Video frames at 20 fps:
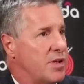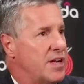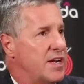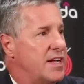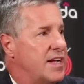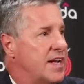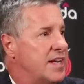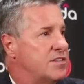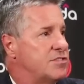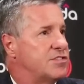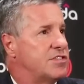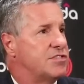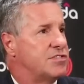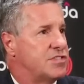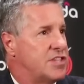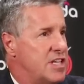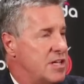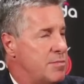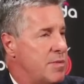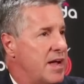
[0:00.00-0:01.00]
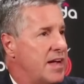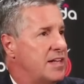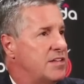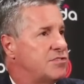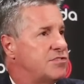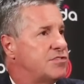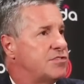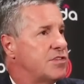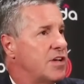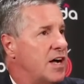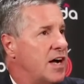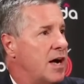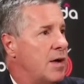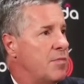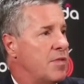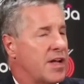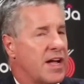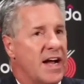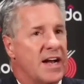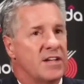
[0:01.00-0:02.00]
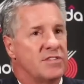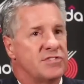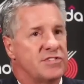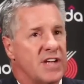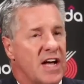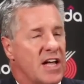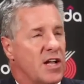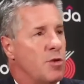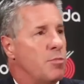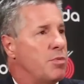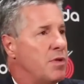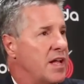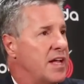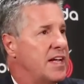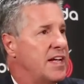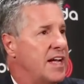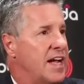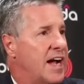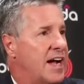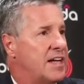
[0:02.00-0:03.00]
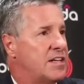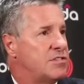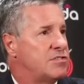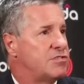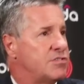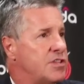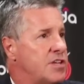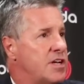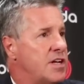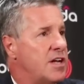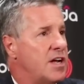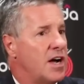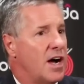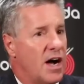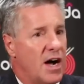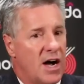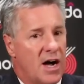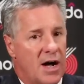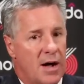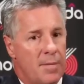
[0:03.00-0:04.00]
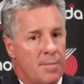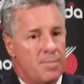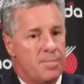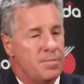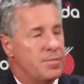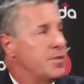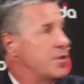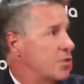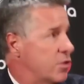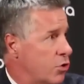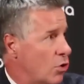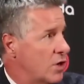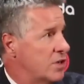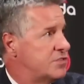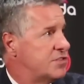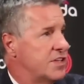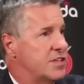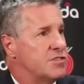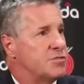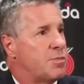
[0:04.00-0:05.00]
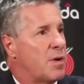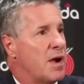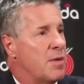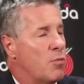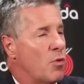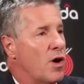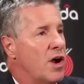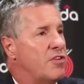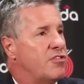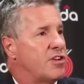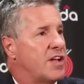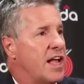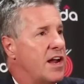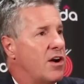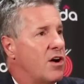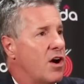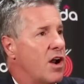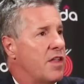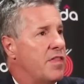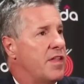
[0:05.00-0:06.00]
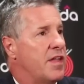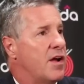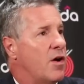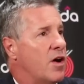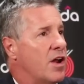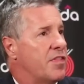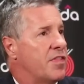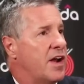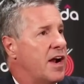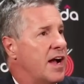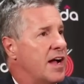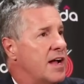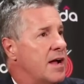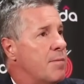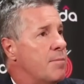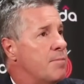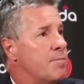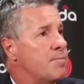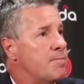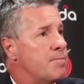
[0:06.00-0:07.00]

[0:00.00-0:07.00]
played against, his teammates, the kind of style of play he has, Olshey is probably more educated on it than I am.